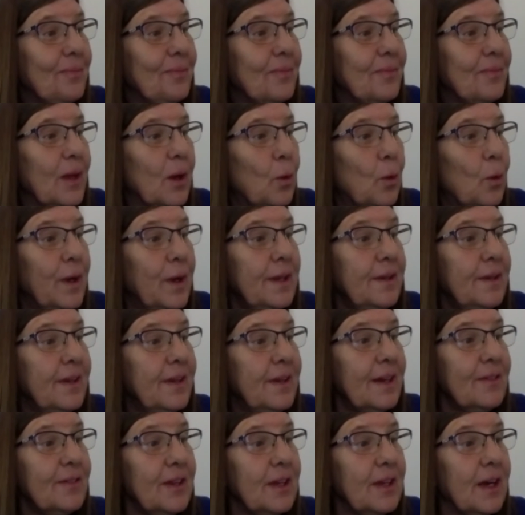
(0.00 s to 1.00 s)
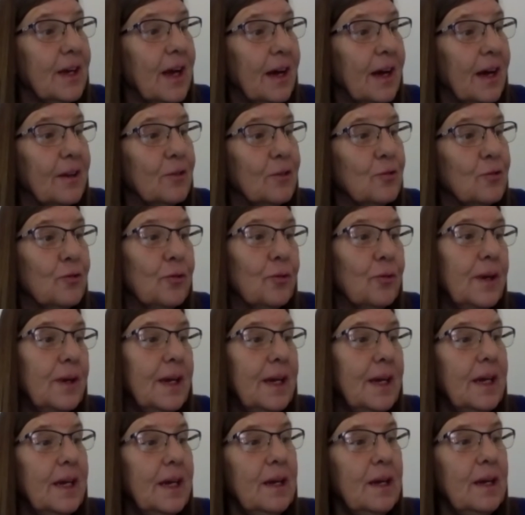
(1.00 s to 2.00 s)
Winn Dixie got a
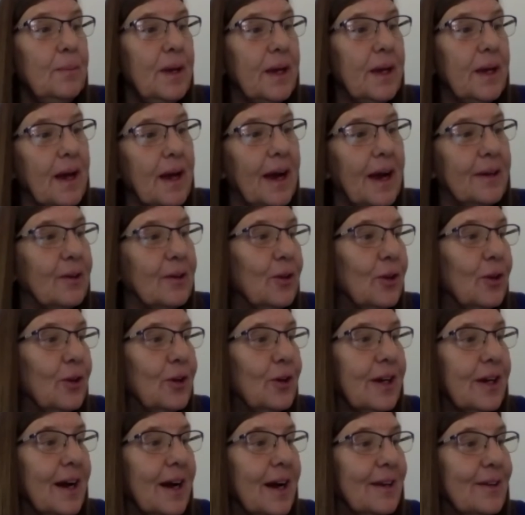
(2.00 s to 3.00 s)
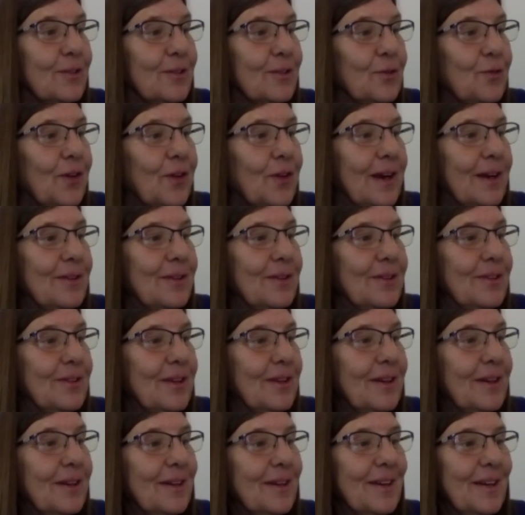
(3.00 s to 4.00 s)
dreamy kind of look on his face.
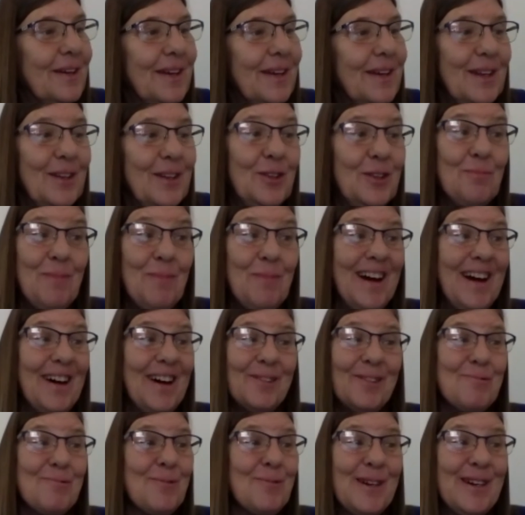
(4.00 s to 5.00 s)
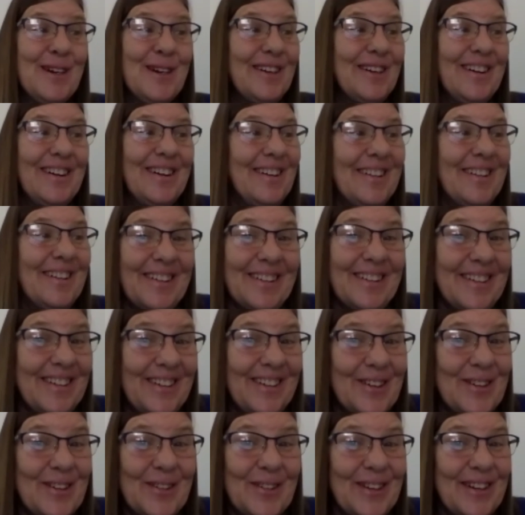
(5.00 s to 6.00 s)
He smiled real hard at
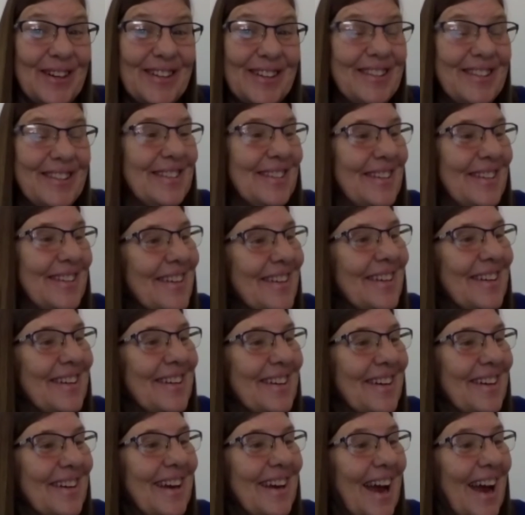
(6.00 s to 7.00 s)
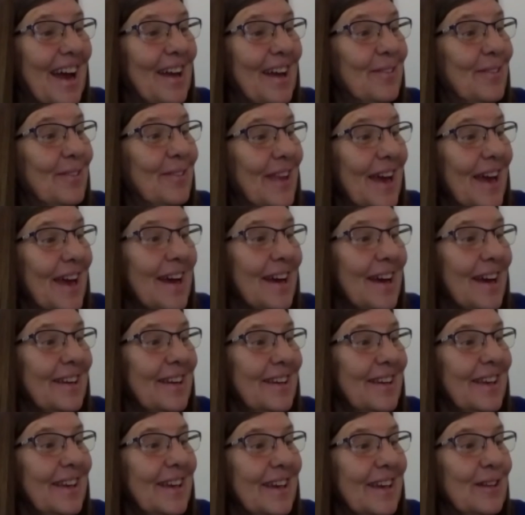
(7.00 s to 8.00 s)
Otis, and
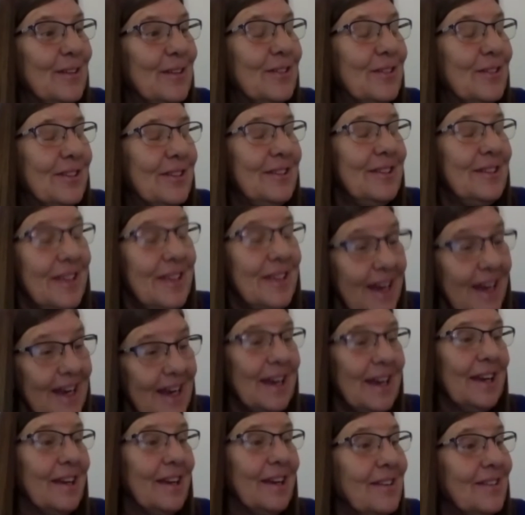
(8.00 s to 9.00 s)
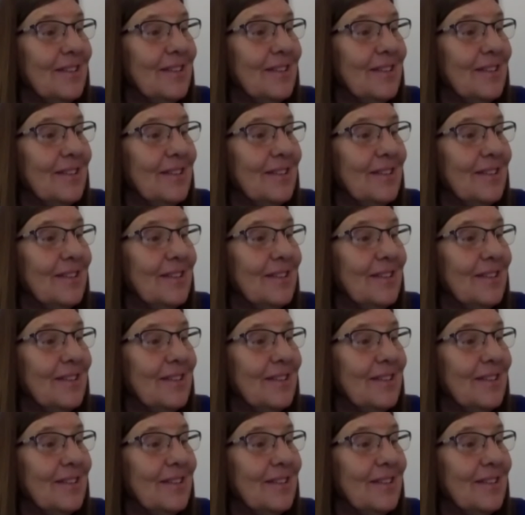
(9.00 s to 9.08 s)
then he sneezed,